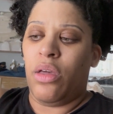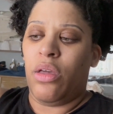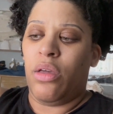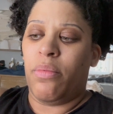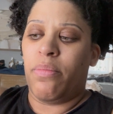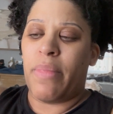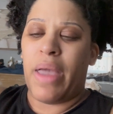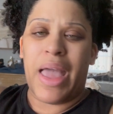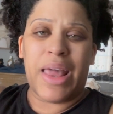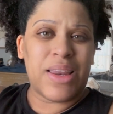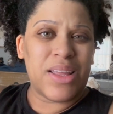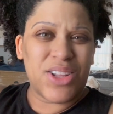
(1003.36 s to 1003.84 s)

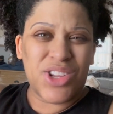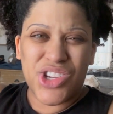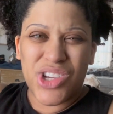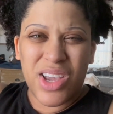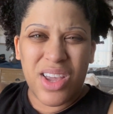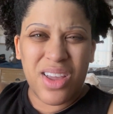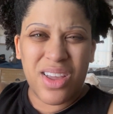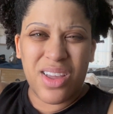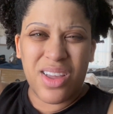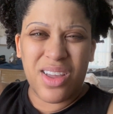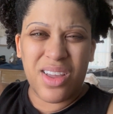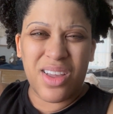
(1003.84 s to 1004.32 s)
manage
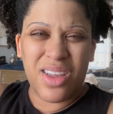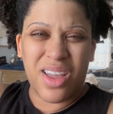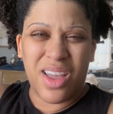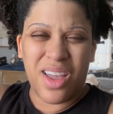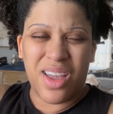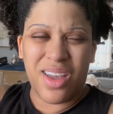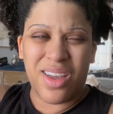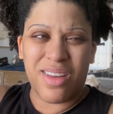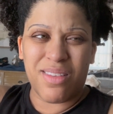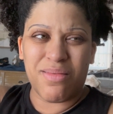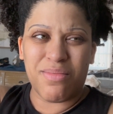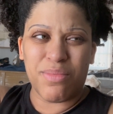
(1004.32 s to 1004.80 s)

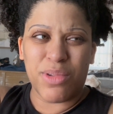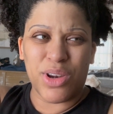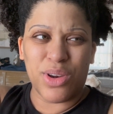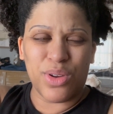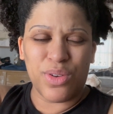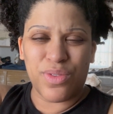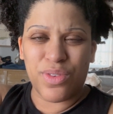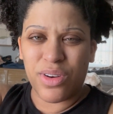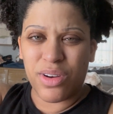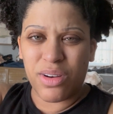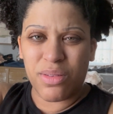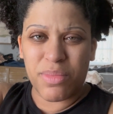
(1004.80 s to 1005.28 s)
and
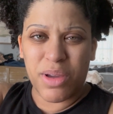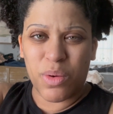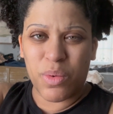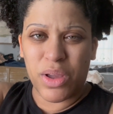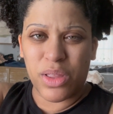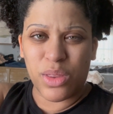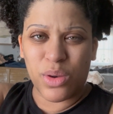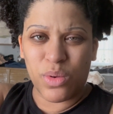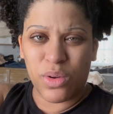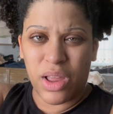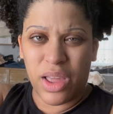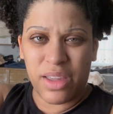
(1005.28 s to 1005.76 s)
maneuver my way
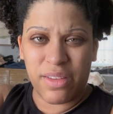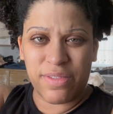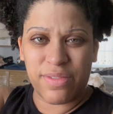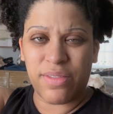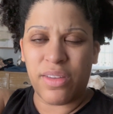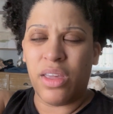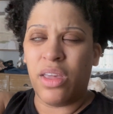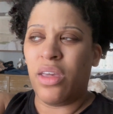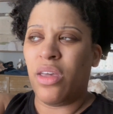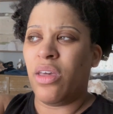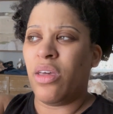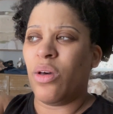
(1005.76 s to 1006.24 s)
through life
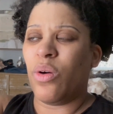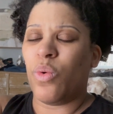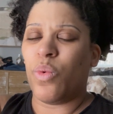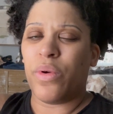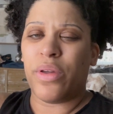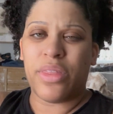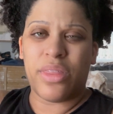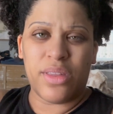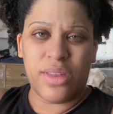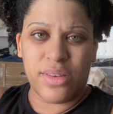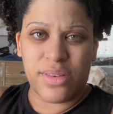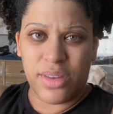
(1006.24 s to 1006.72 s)

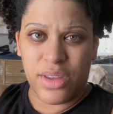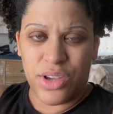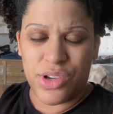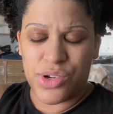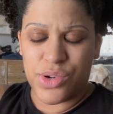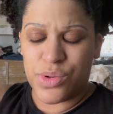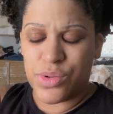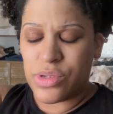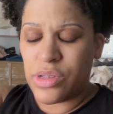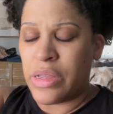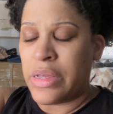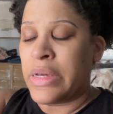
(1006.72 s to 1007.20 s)
with these
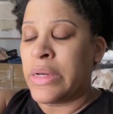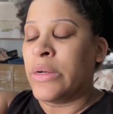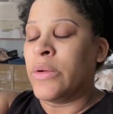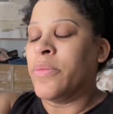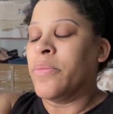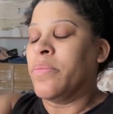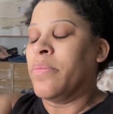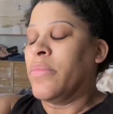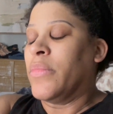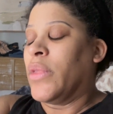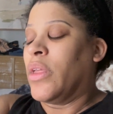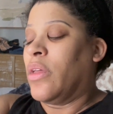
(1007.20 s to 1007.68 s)
issues.
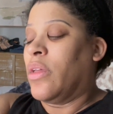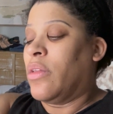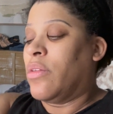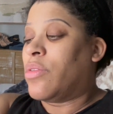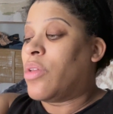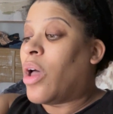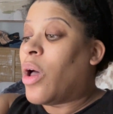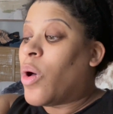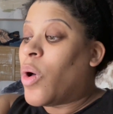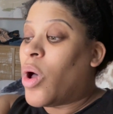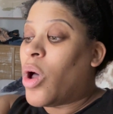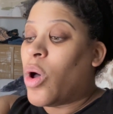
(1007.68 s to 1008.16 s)

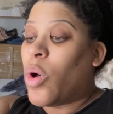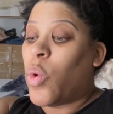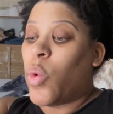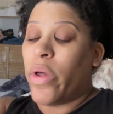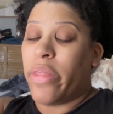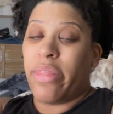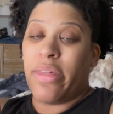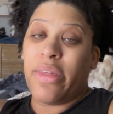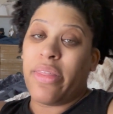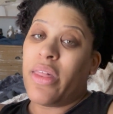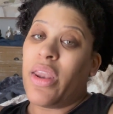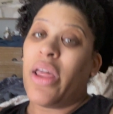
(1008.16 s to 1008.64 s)
So one
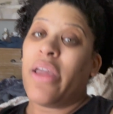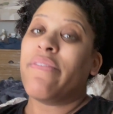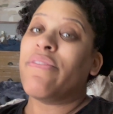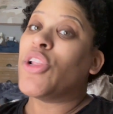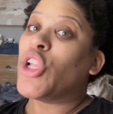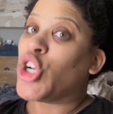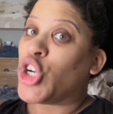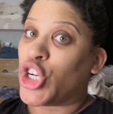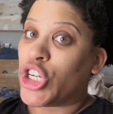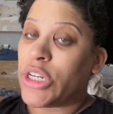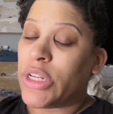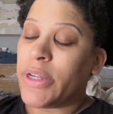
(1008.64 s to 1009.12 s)
thing that I've
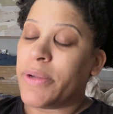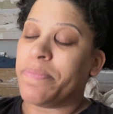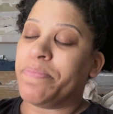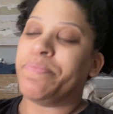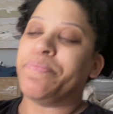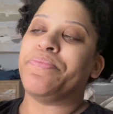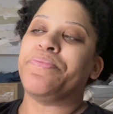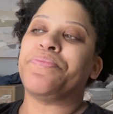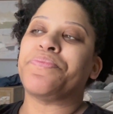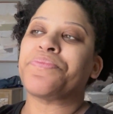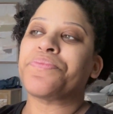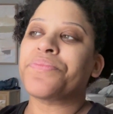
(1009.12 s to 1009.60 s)
learned
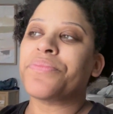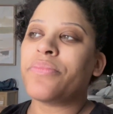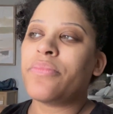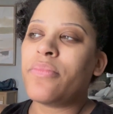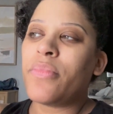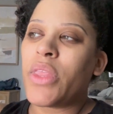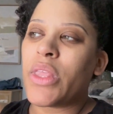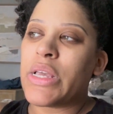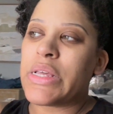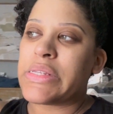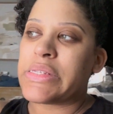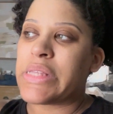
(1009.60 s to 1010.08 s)

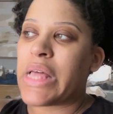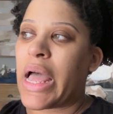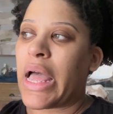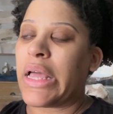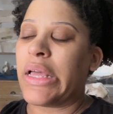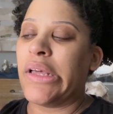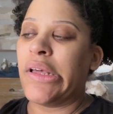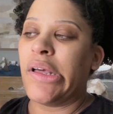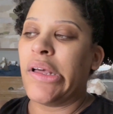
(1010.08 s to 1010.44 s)
is that